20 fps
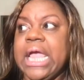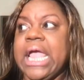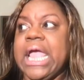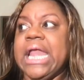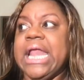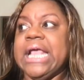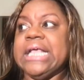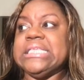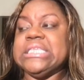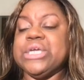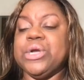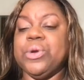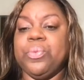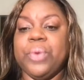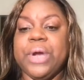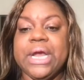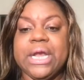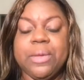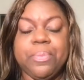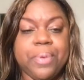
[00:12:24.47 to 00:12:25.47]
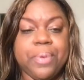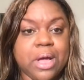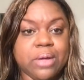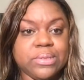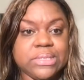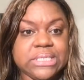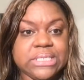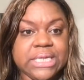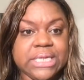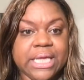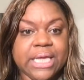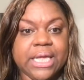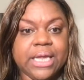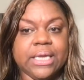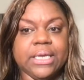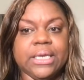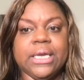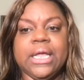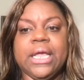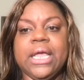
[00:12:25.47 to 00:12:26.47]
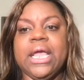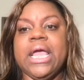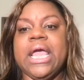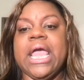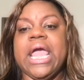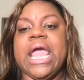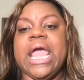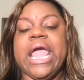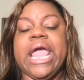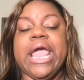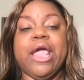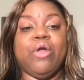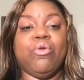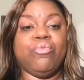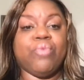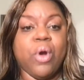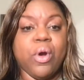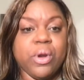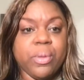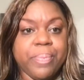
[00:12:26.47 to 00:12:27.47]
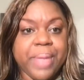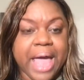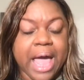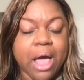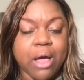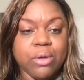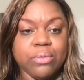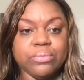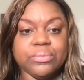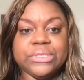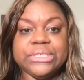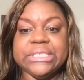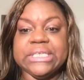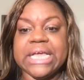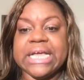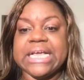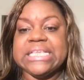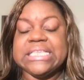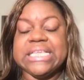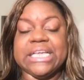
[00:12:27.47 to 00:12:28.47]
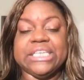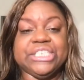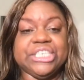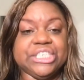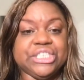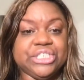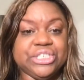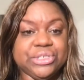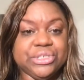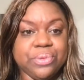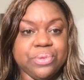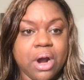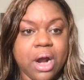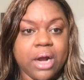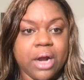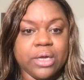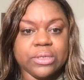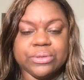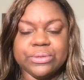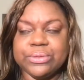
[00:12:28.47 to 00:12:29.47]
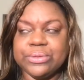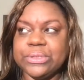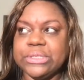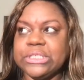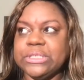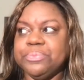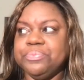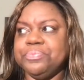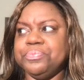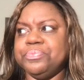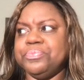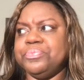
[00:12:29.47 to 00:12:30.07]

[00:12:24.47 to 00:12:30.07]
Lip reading: And as Karita posted and wrote about, like I said, she has 2 articles